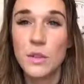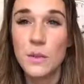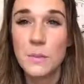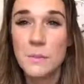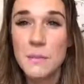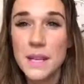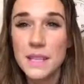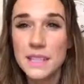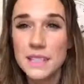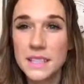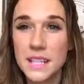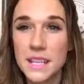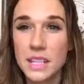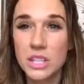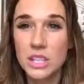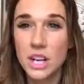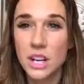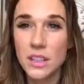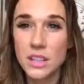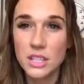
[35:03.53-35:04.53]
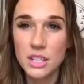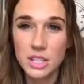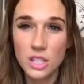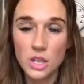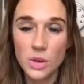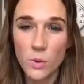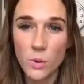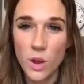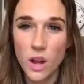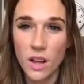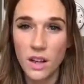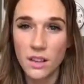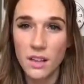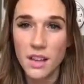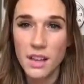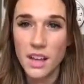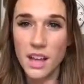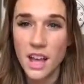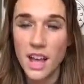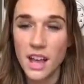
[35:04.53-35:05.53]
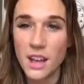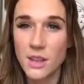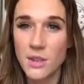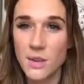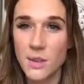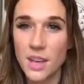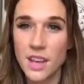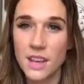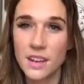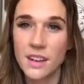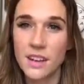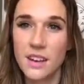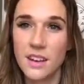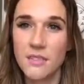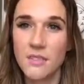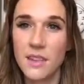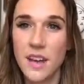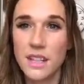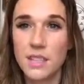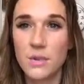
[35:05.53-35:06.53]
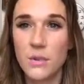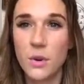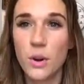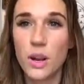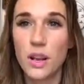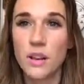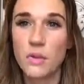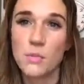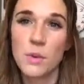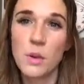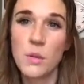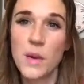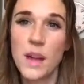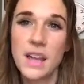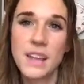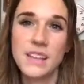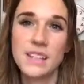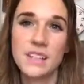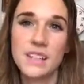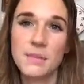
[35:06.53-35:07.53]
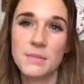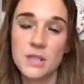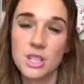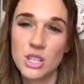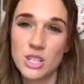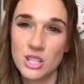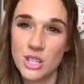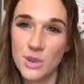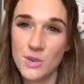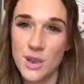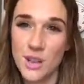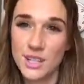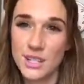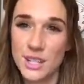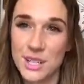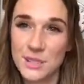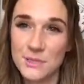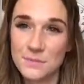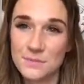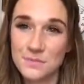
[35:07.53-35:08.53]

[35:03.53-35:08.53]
you missed this, share this to your wall and you can fast forward and rewind as much as you want to.